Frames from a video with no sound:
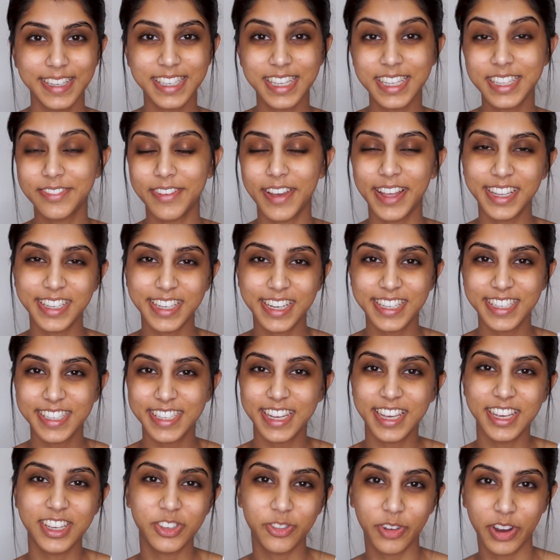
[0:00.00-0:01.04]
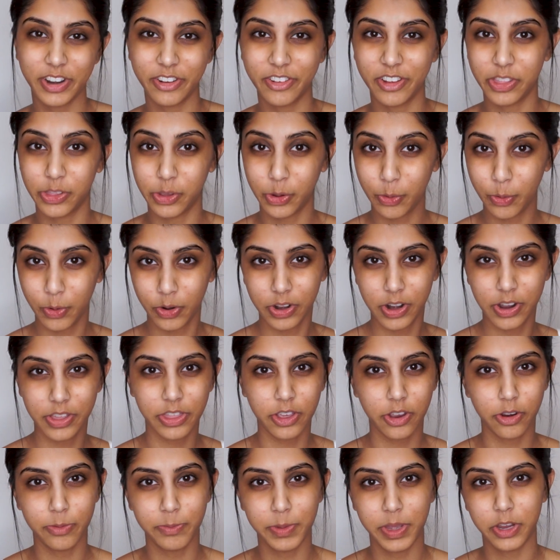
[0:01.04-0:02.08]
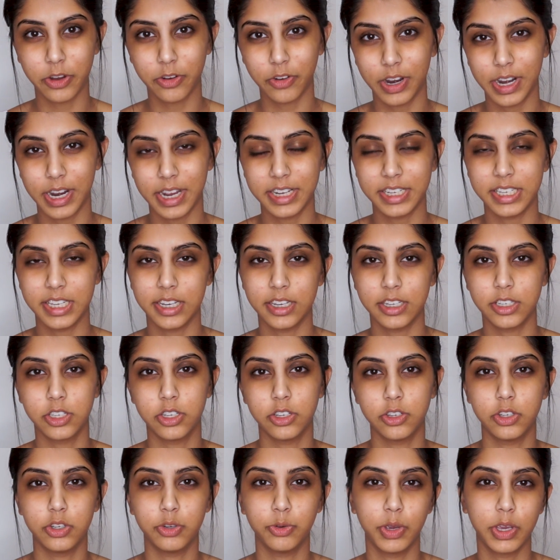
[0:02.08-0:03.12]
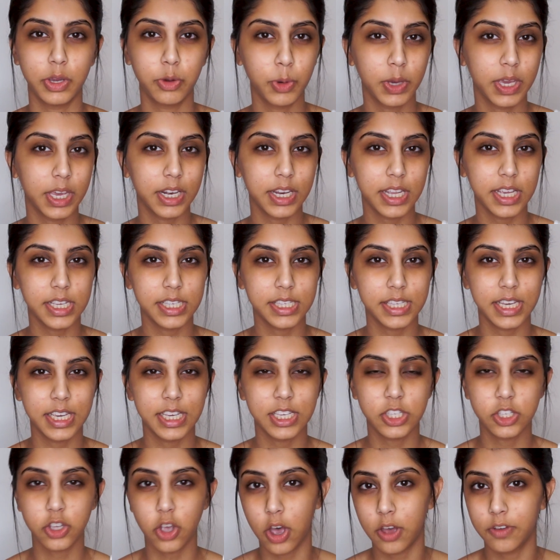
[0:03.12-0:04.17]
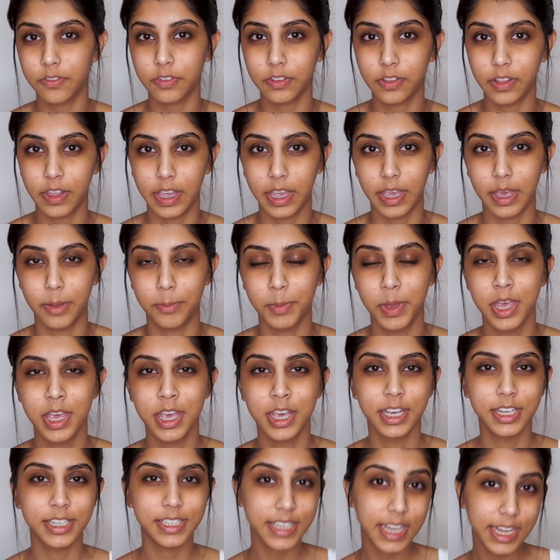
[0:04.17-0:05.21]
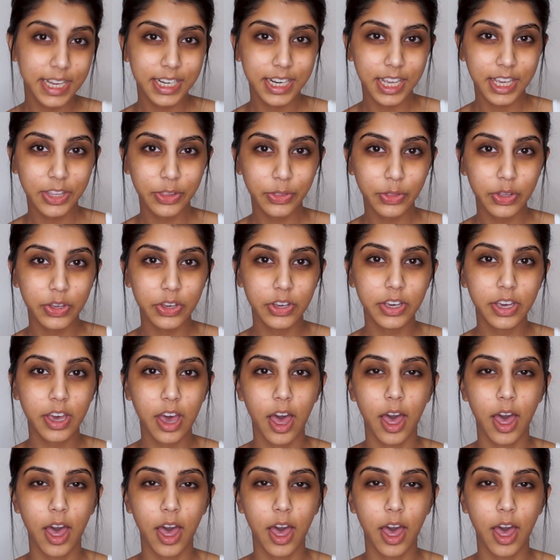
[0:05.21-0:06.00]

Since Valentine's Day is right around the corner, I thought it'd be a great idea to do a quick and easy soft glam date night look.